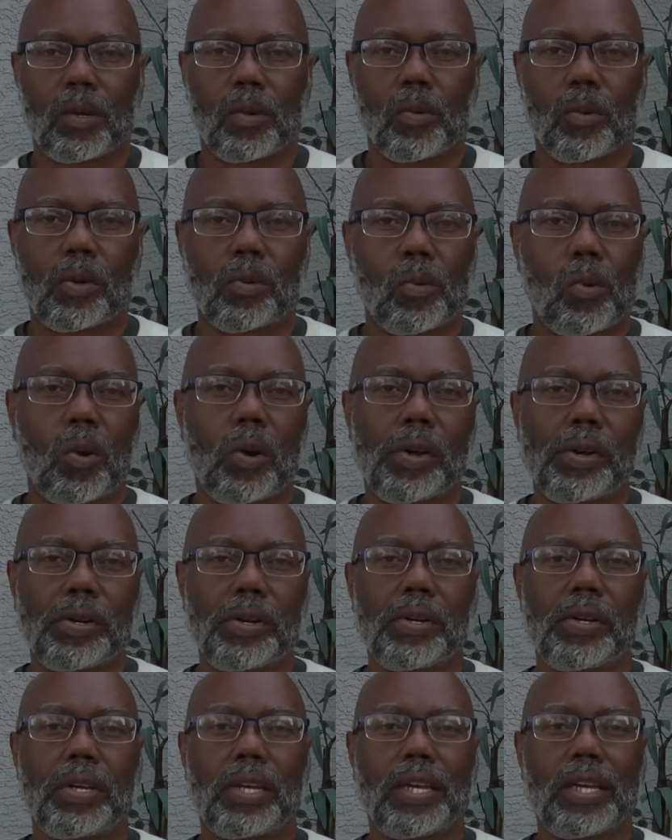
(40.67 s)
When
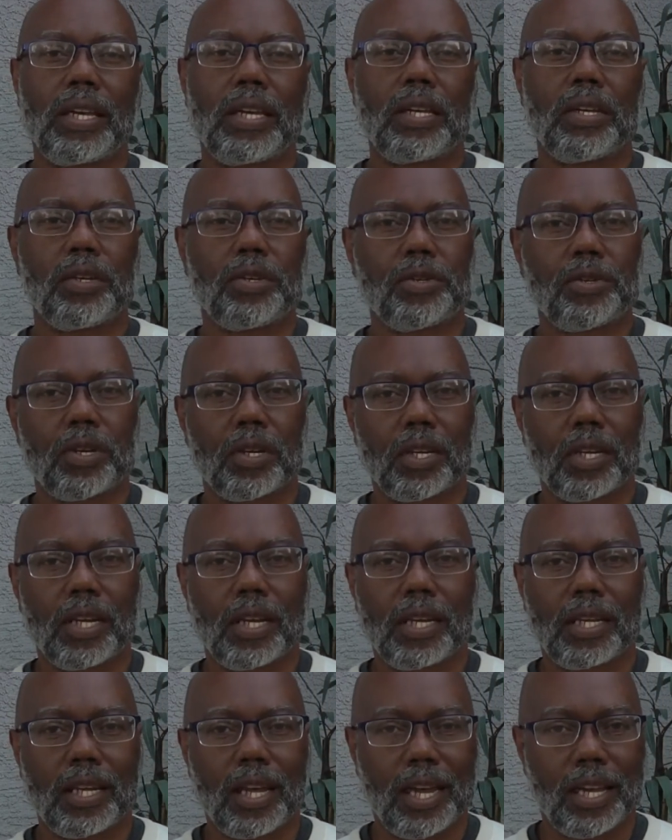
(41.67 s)
water is
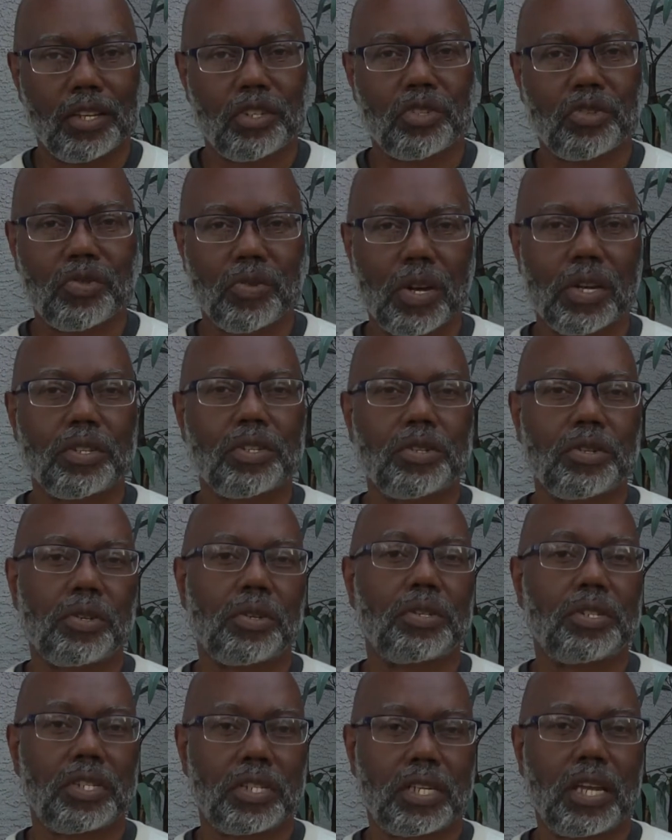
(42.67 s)
in a
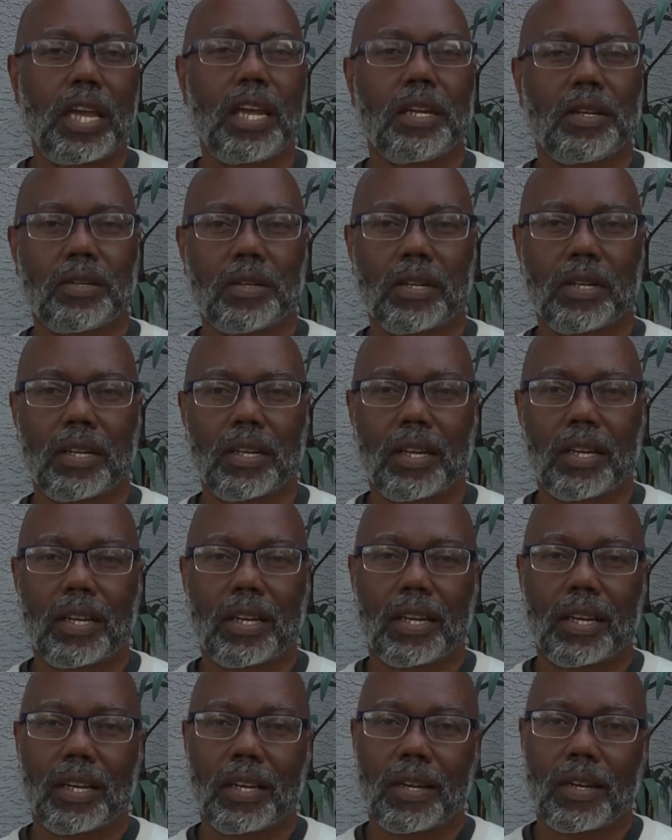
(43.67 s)
structured state,
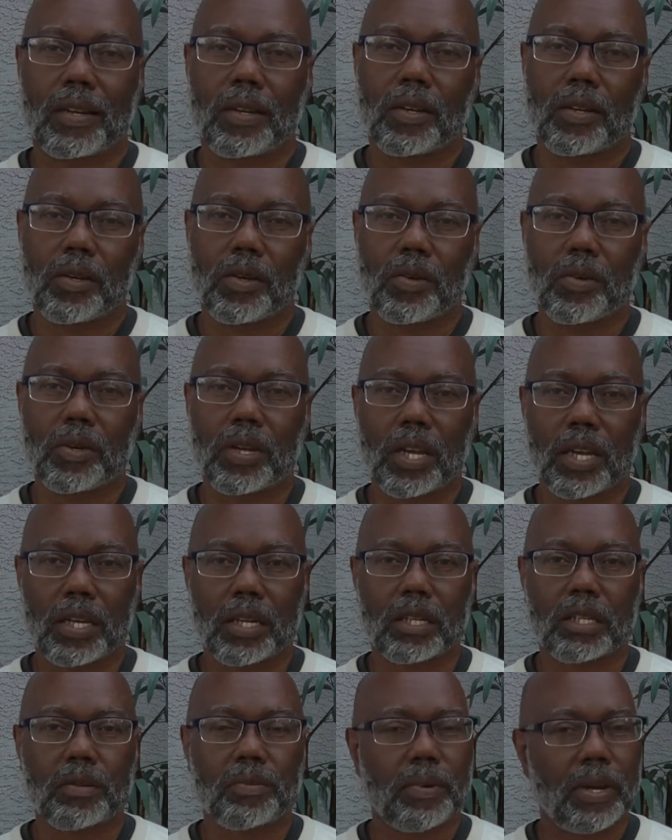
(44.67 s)
you can
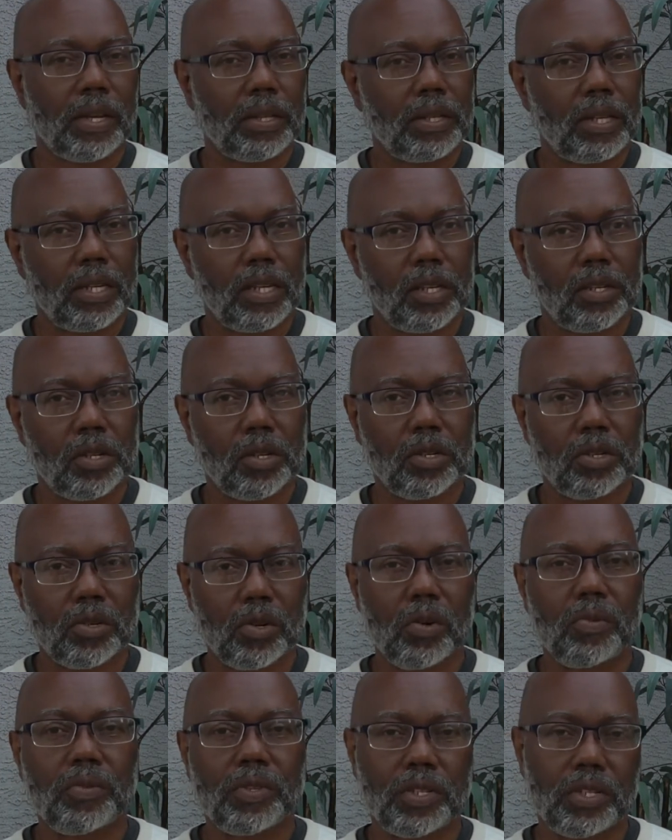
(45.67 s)
expect that its
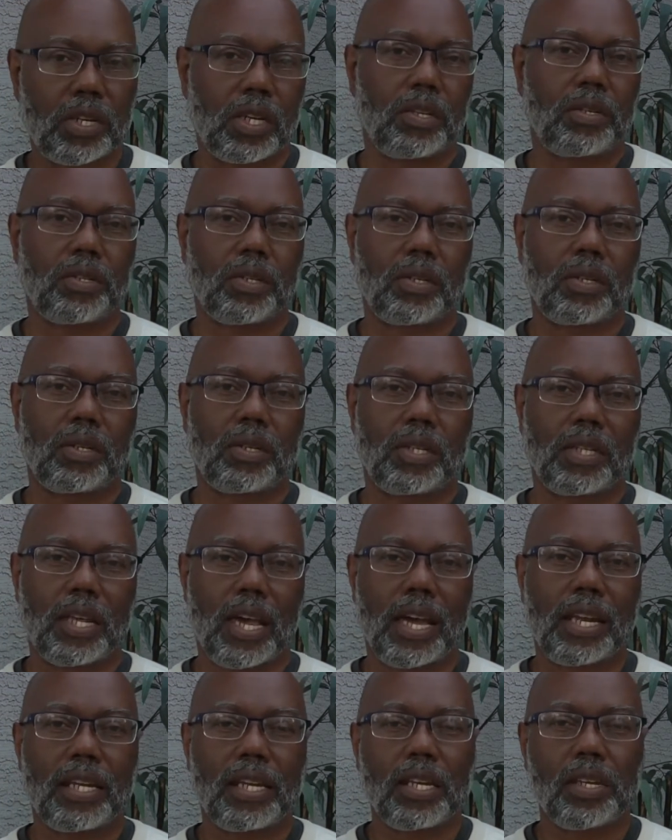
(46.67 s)
surface tension,
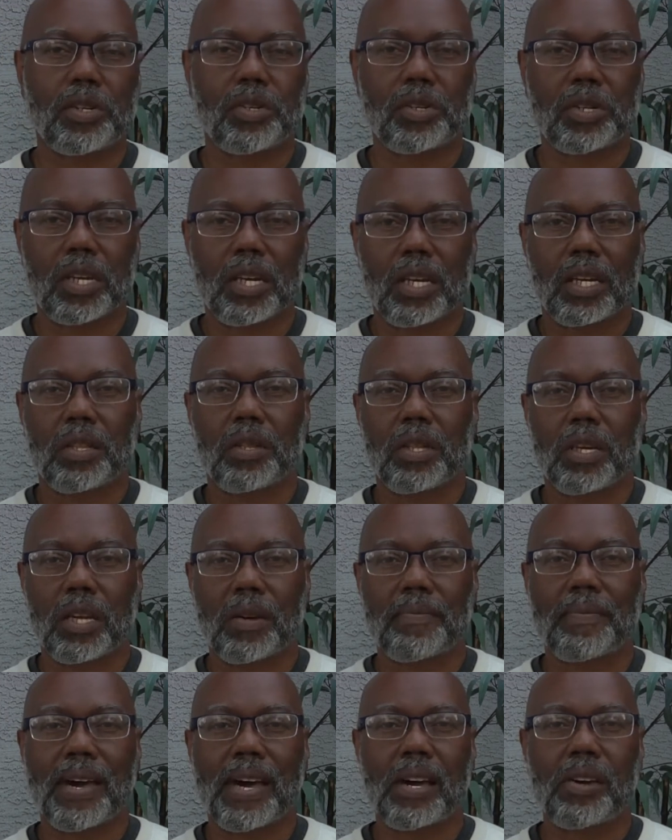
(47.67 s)
that is, the
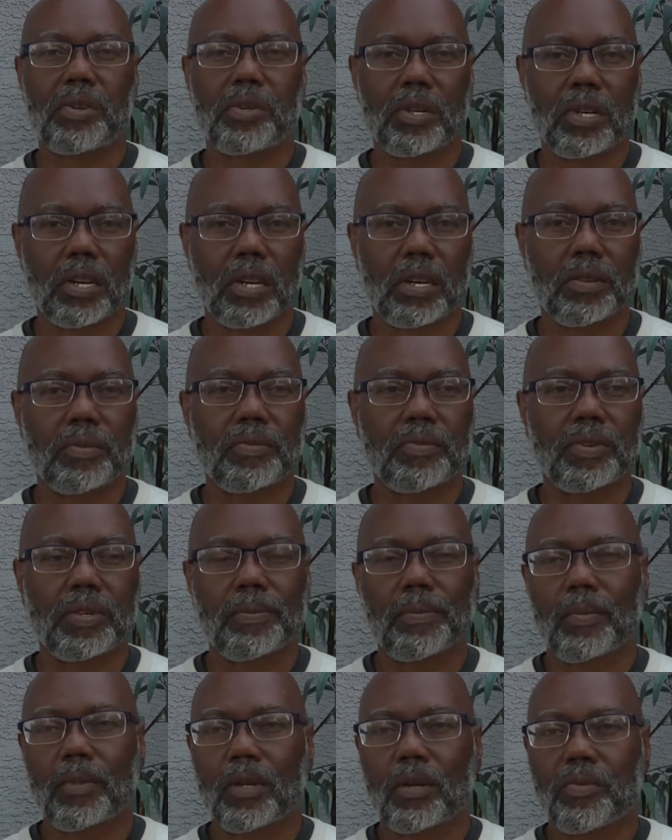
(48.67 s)
amount of
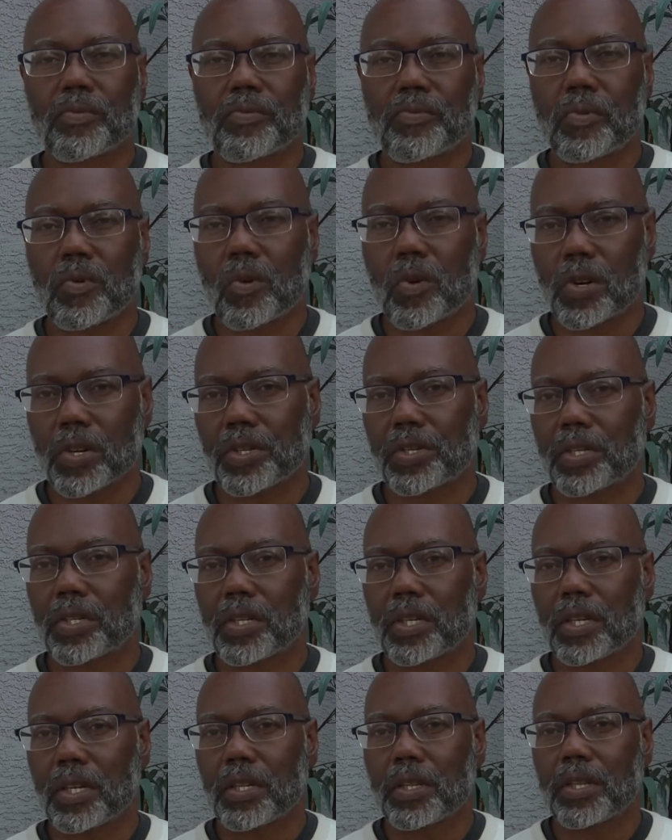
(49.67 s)
force
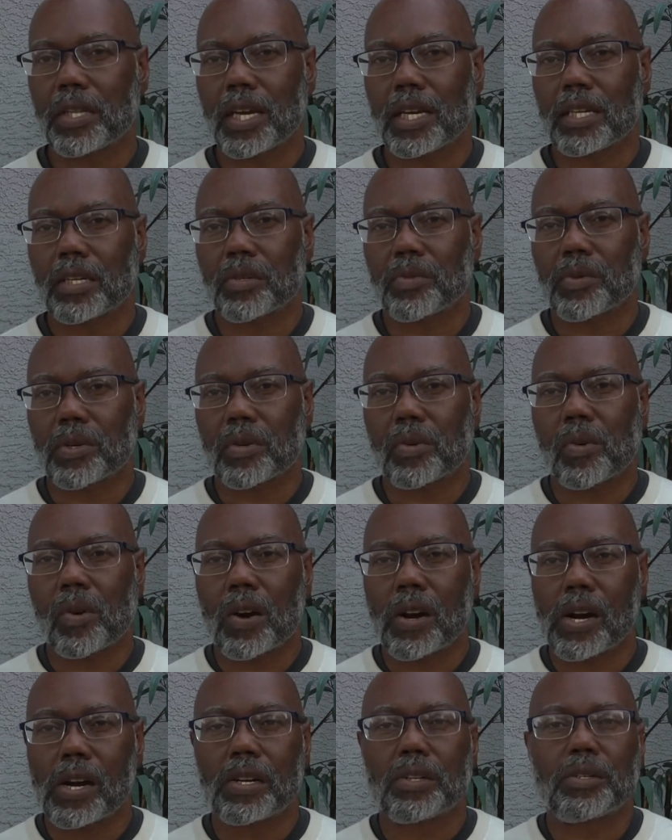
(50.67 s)
that is
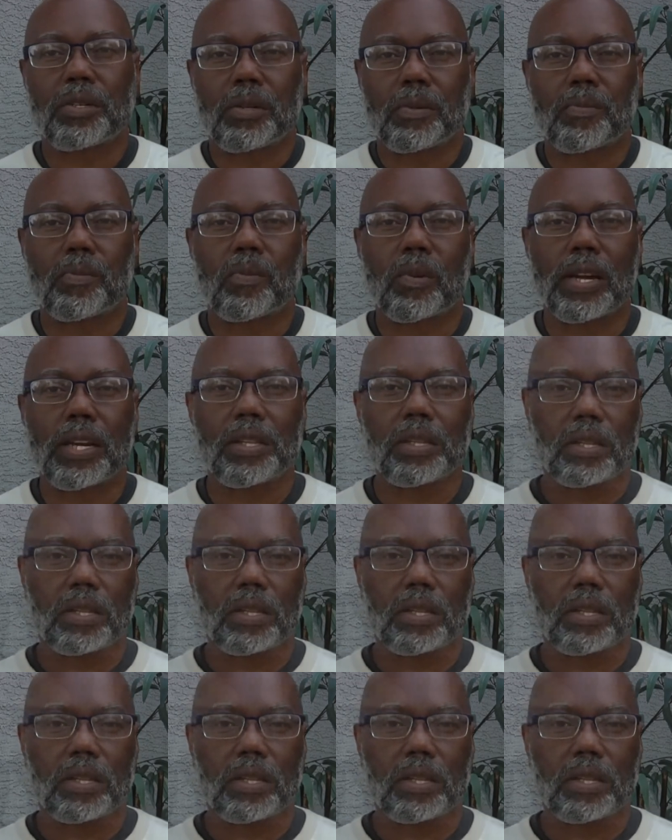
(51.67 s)
required to break